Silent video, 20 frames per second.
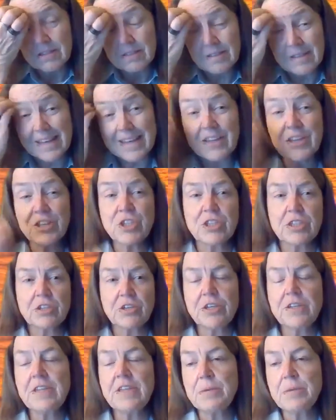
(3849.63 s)
Like,
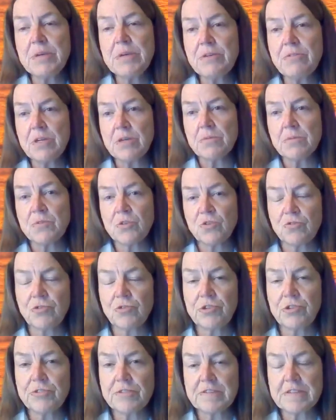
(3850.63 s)
could they be
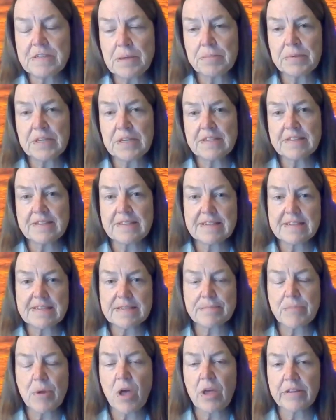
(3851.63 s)
reintroduced someplace as
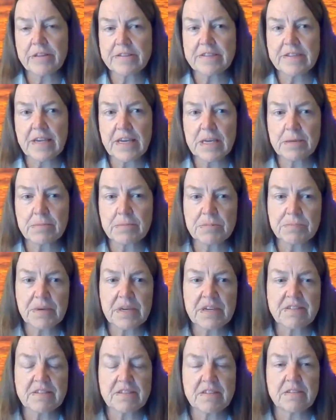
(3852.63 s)
small as the Amon
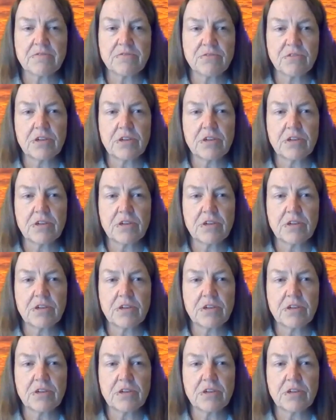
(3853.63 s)
Basin,